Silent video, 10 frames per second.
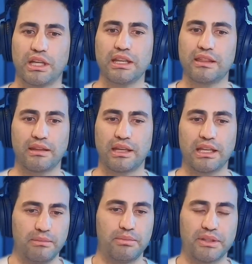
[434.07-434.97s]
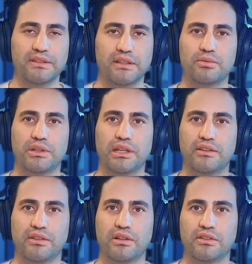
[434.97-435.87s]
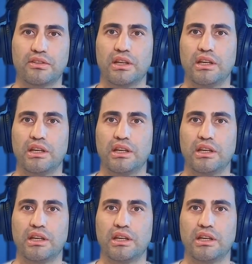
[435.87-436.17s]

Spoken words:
anything, any business, when it starts,